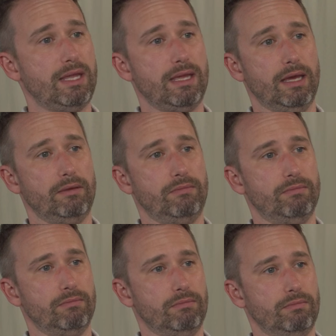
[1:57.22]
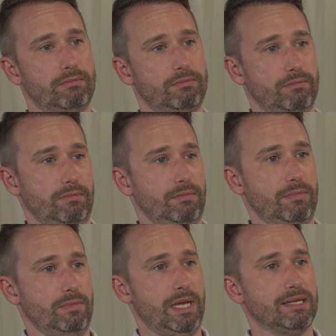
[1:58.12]
he had
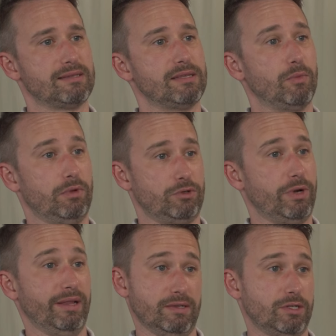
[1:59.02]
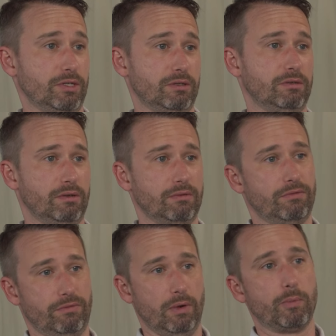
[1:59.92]
made a similar transition
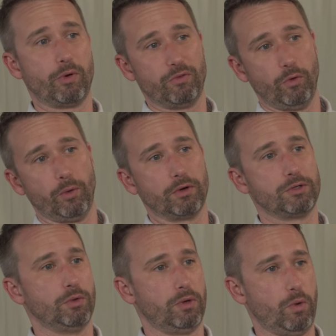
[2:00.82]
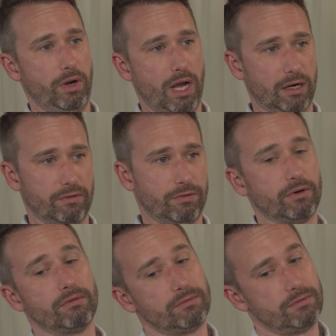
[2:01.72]
from a performer to a choreographer